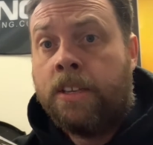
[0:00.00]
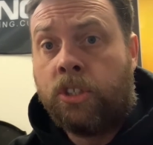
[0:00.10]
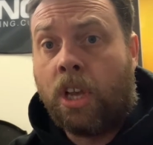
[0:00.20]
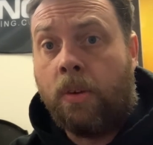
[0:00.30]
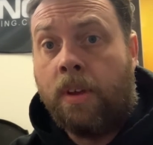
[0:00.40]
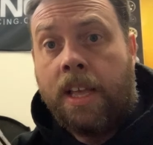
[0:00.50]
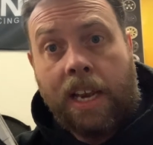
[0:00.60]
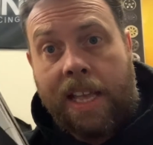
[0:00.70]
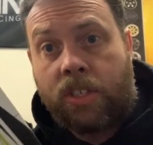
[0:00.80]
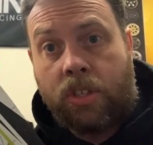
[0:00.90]
So
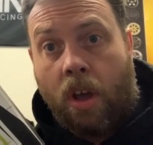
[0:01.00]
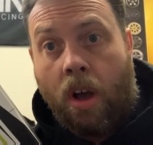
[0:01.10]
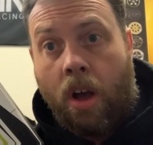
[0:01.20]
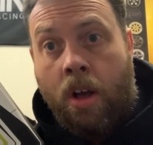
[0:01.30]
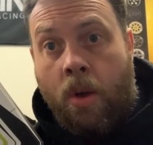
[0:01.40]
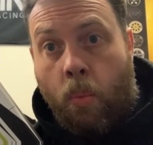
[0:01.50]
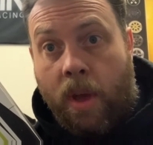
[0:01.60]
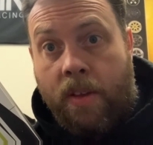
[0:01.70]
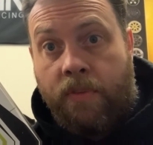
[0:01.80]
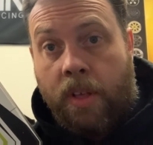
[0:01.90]
let's start
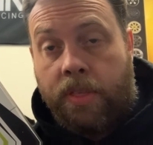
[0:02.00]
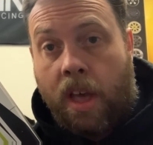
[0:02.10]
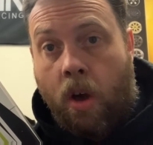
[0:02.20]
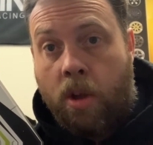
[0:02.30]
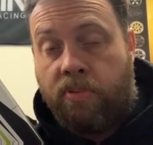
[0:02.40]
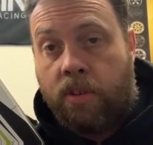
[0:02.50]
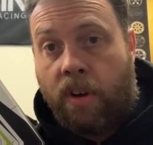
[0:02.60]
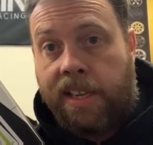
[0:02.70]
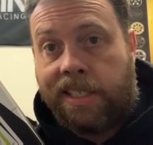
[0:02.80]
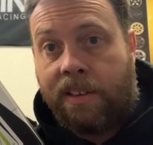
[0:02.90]
with the hybrid
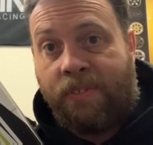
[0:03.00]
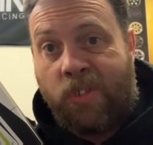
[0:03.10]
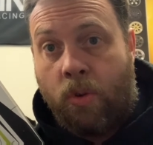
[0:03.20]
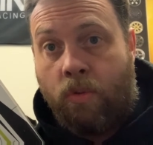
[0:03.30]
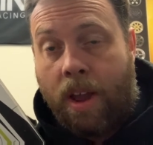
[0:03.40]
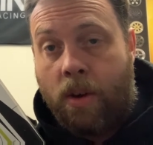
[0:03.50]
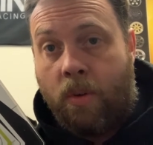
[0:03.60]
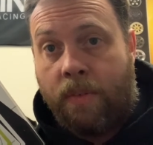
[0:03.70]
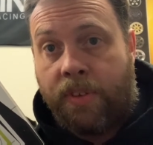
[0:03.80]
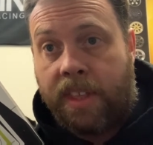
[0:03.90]
racing fuel
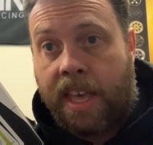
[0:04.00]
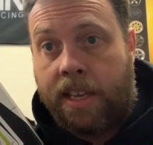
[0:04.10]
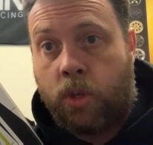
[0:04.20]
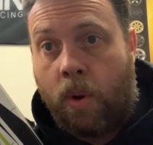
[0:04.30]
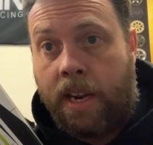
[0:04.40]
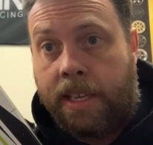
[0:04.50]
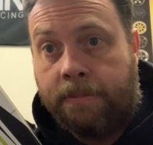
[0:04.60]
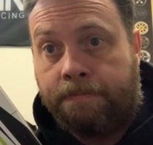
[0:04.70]
rail for the K20.